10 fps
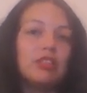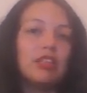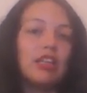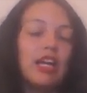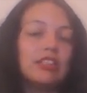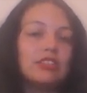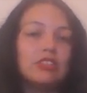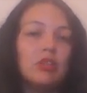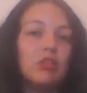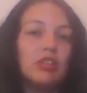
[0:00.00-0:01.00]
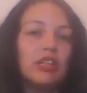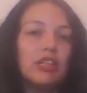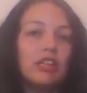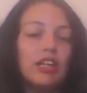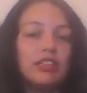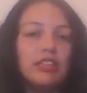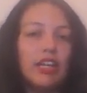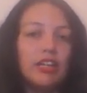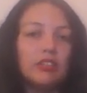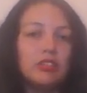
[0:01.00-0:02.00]
lasting only a
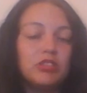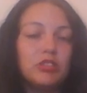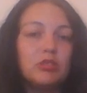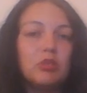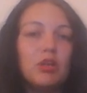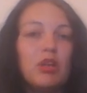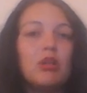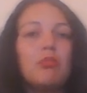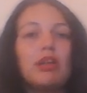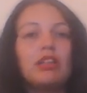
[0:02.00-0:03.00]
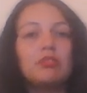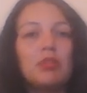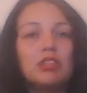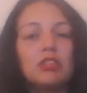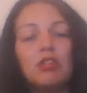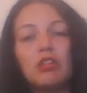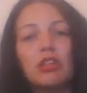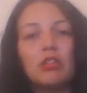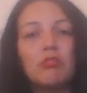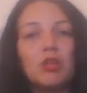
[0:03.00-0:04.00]
day or two, but it's much longer
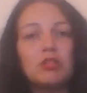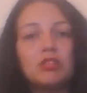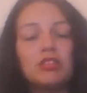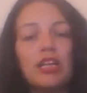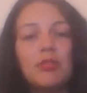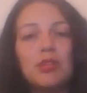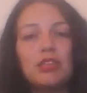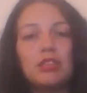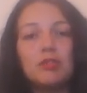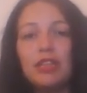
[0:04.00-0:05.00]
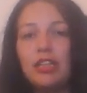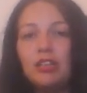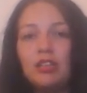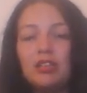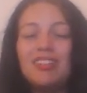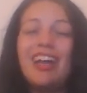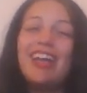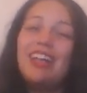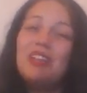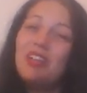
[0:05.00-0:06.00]
than most of the time it does with heat curl,
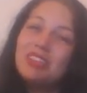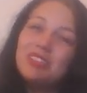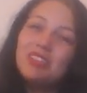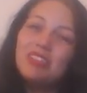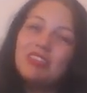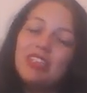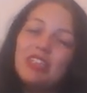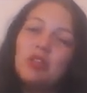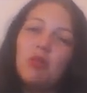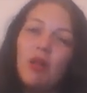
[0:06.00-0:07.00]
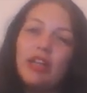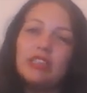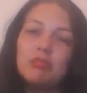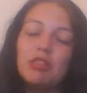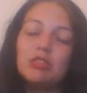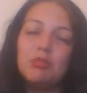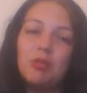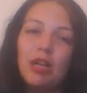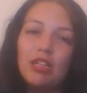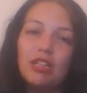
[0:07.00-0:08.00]
and you also don't need quite as much
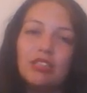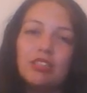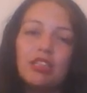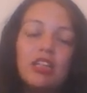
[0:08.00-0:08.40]
product.